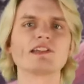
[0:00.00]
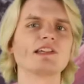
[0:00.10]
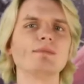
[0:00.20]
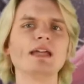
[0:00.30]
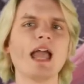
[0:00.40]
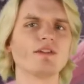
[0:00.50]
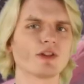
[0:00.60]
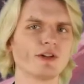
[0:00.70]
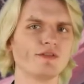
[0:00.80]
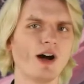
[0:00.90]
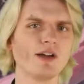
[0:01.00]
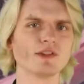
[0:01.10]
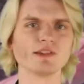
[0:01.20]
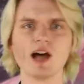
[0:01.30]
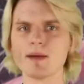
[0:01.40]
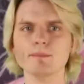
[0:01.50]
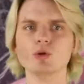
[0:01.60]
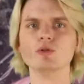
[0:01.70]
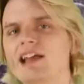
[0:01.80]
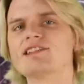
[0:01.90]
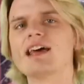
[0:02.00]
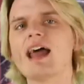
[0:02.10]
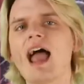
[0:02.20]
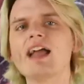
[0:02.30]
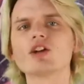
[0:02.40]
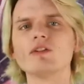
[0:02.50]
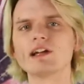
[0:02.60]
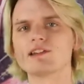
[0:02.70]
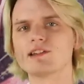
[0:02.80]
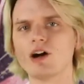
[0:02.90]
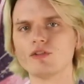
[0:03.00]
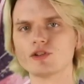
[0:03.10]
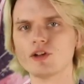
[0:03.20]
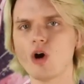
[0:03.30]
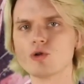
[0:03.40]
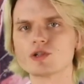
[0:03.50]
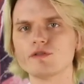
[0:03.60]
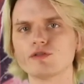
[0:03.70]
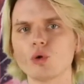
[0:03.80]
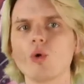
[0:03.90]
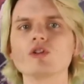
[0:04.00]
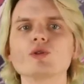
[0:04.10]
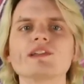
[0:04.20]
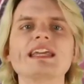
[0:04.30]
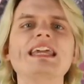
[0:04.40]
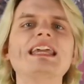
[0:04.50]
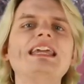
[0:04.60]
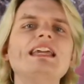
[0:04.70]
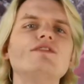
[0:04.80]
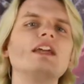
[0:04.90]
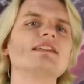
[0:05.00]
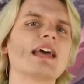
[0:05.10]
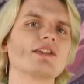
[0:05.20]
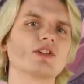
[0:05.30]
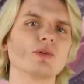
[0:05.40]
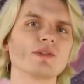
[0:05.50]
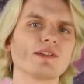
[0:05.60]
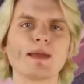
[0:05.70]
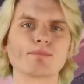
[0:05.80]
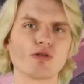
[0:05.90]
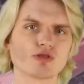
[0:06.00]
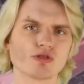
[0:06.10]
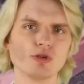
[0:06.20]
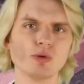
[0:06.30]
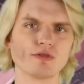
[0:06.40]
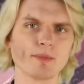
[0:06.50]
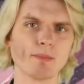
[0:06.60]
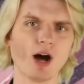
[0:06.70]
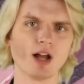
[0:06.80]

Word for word: SCP-835 does not move, instead anchoring itself to the ocean floor using heaving tentacles that protrude from the